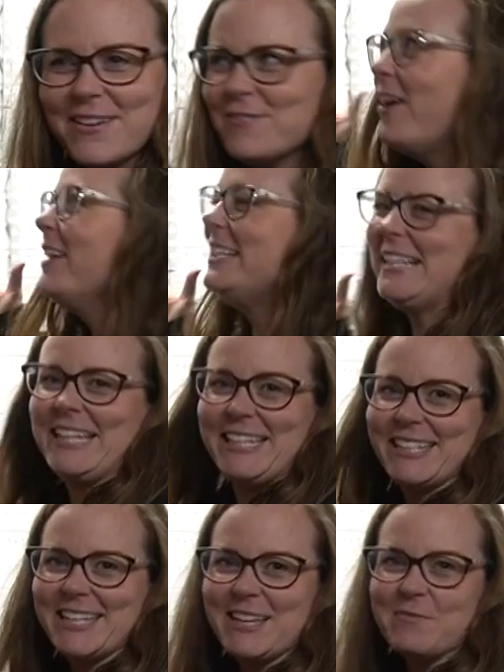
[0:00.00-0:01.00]
Finally,
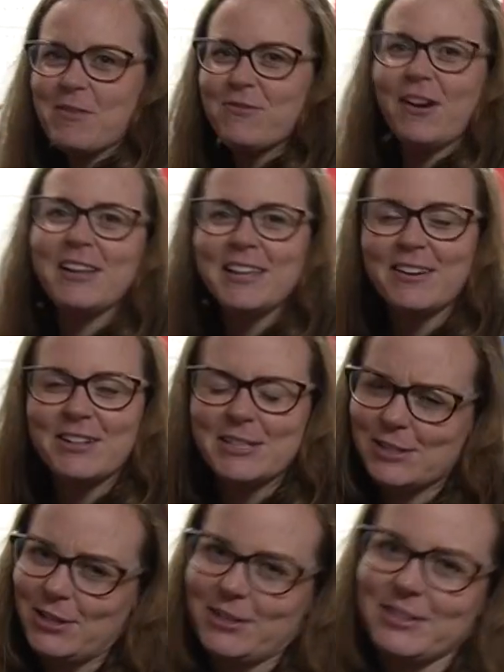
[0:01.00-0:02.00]
we finally got it
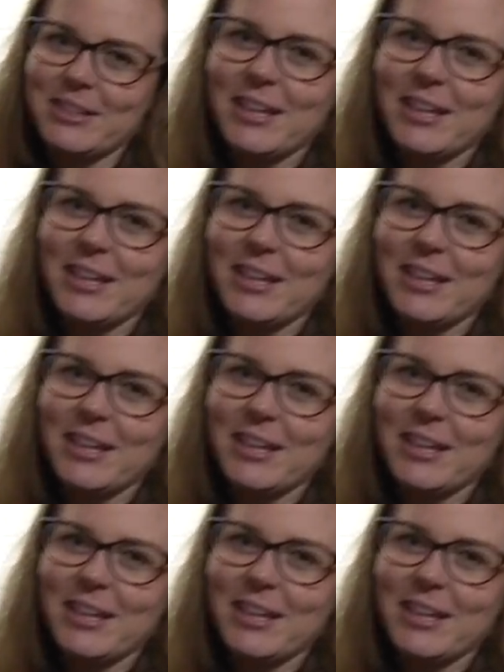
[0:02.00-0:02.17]
done.